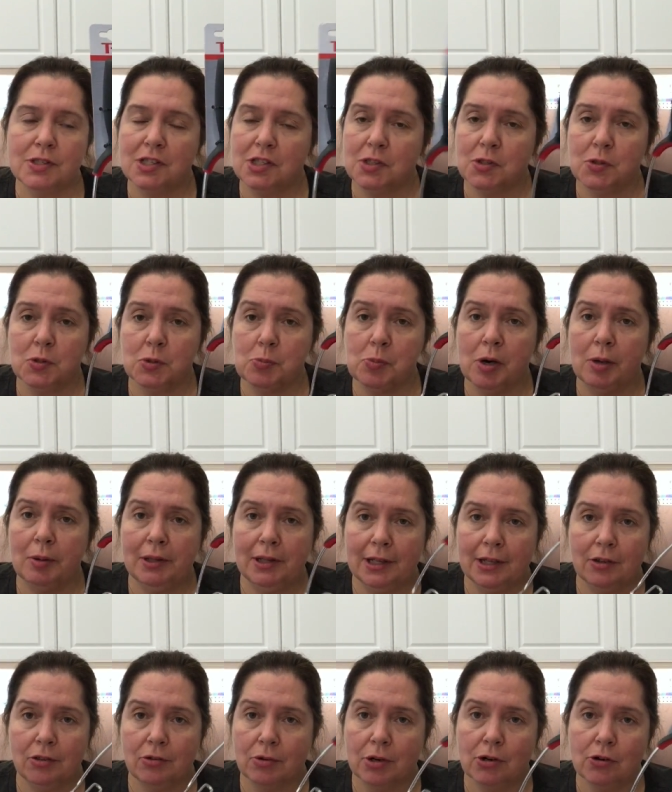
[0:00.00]
This was probably
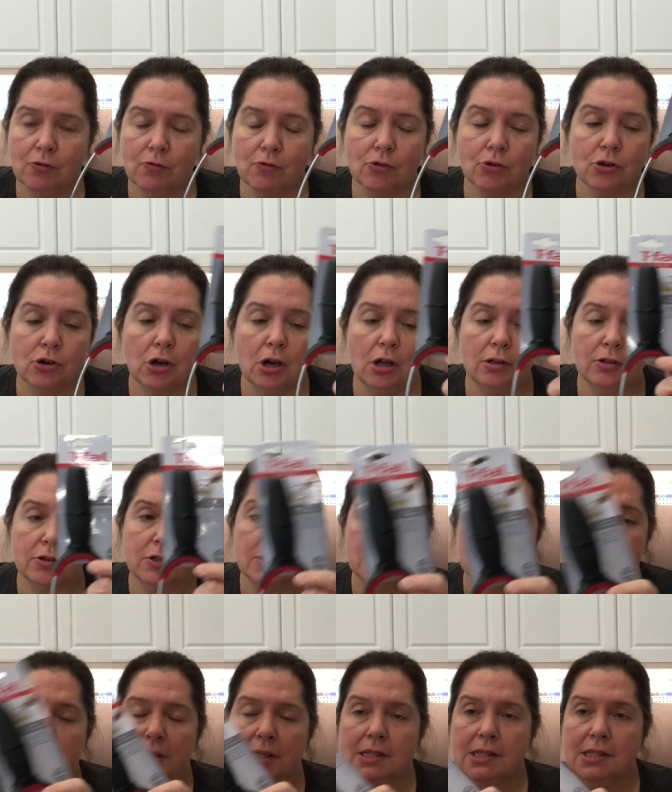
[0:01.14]
like $3 or $4,
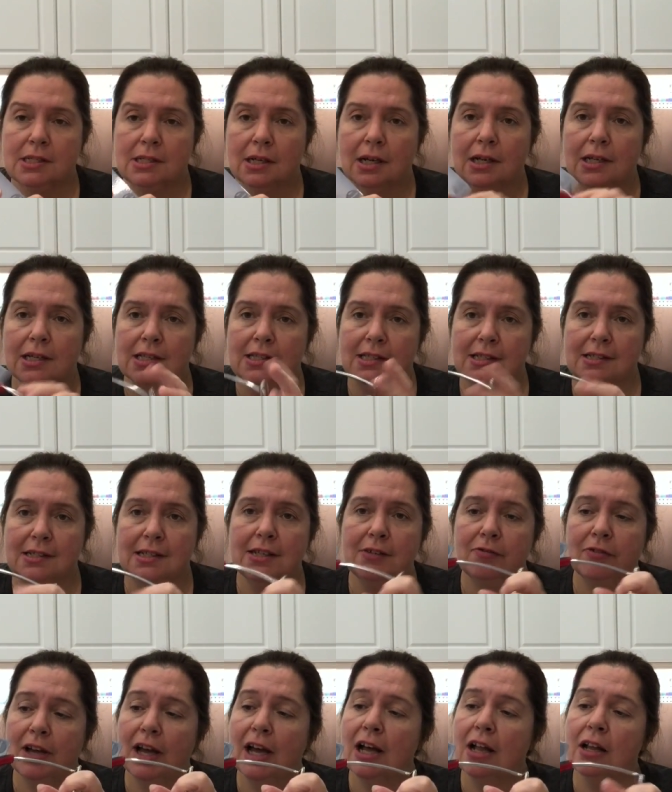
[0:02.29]
but it's a
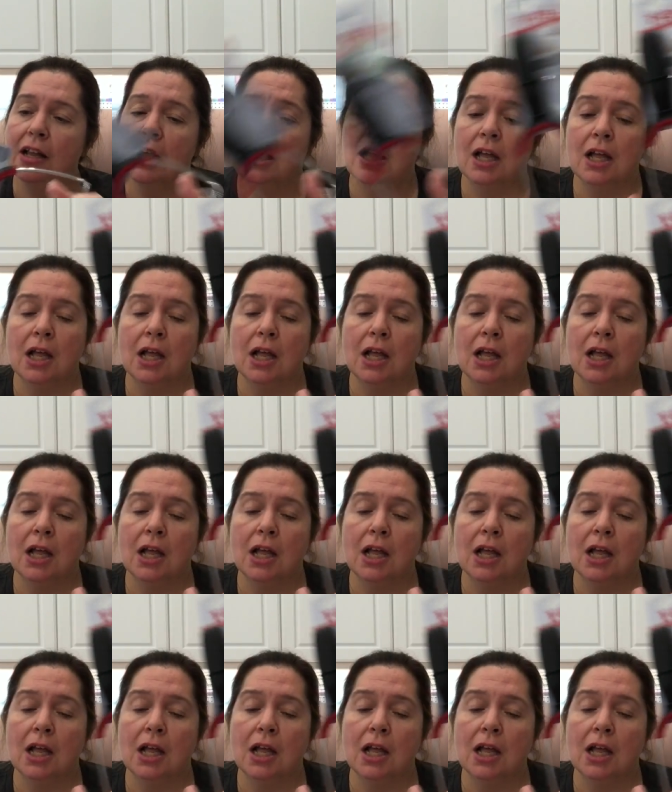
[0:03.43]
Tefal,